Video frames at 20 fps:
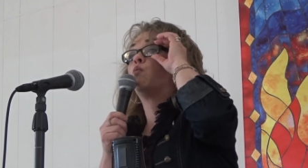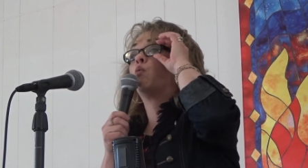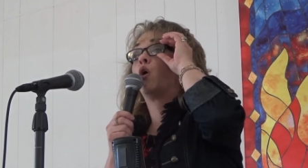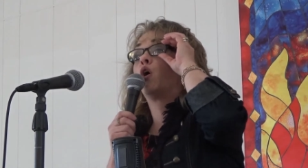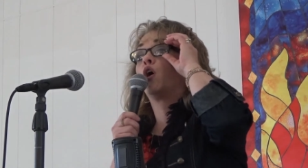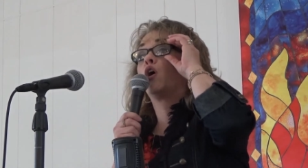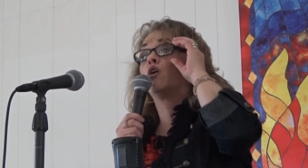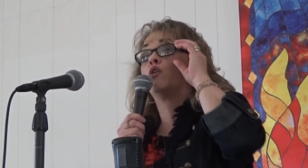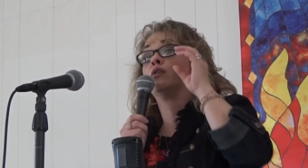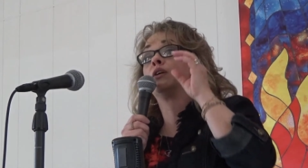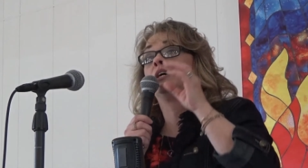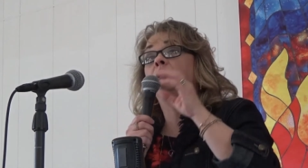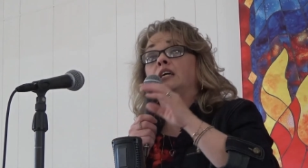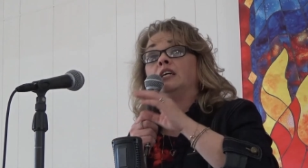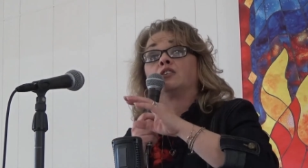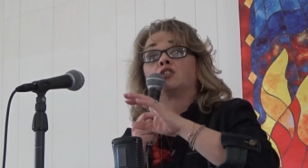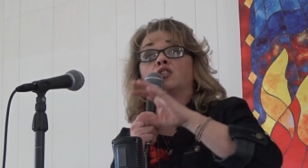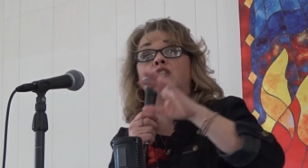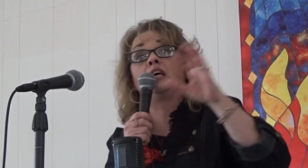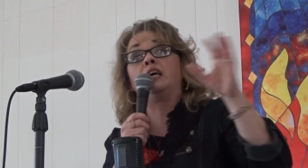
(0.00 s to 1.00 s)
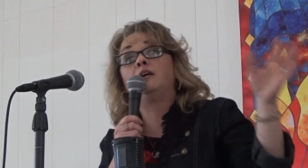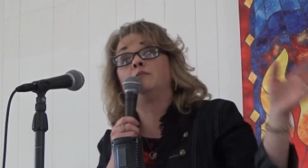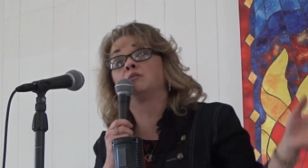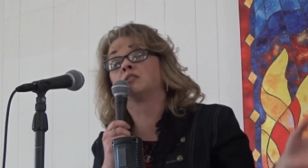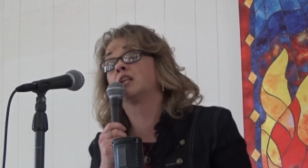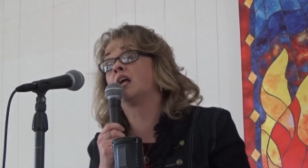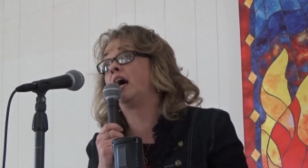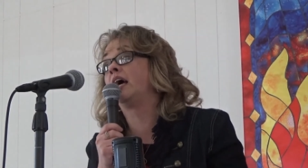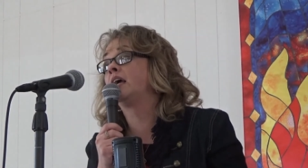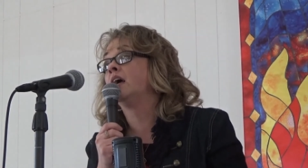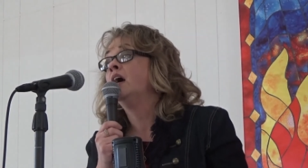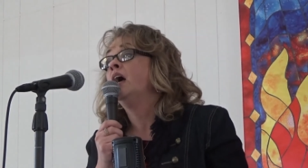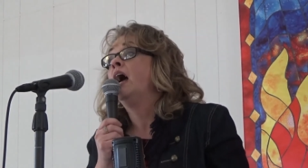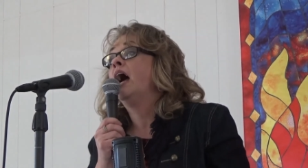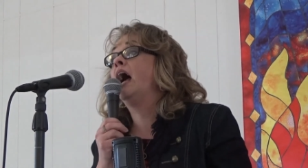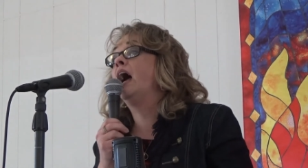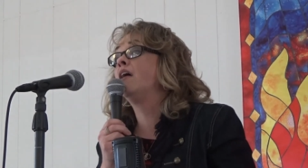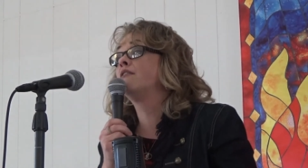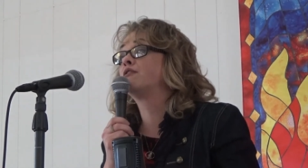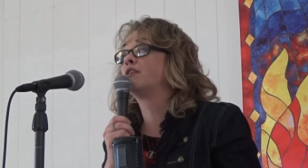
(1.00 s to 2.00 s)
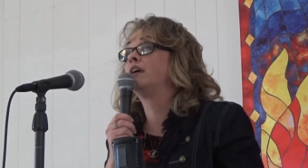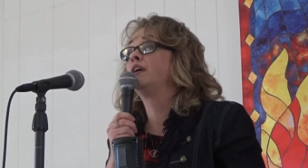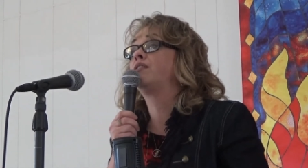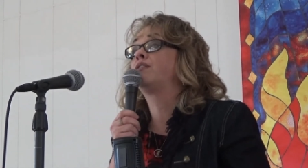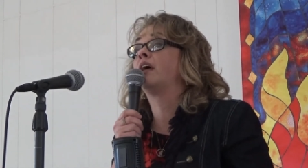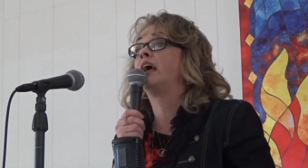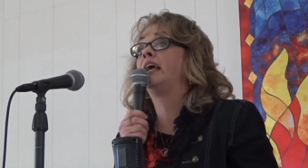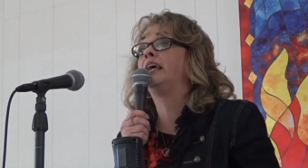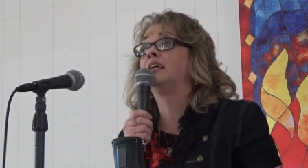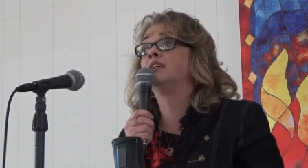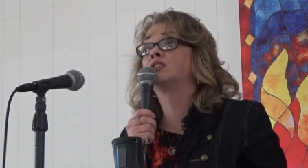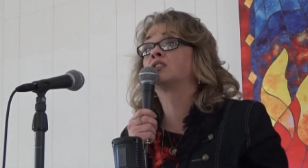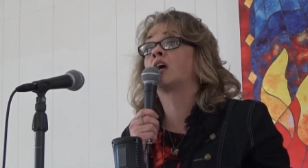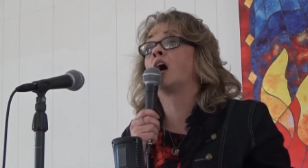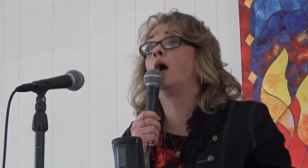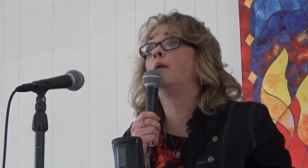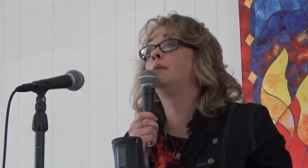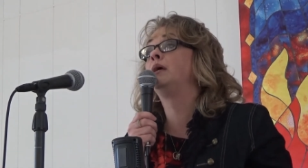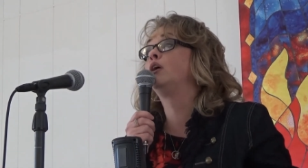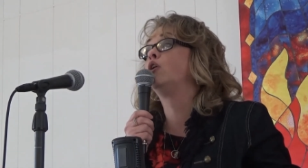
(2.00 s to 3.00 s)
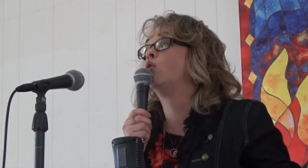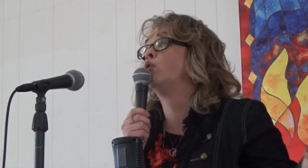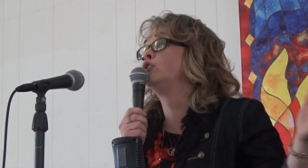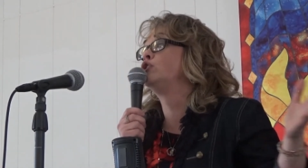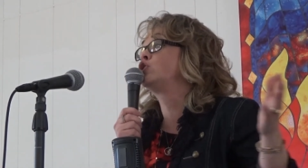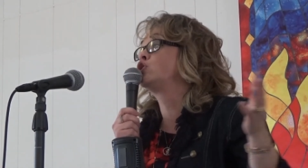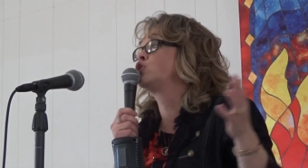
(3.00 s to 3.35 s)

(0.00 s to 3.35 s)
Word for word: a world and it seems like everything is coming on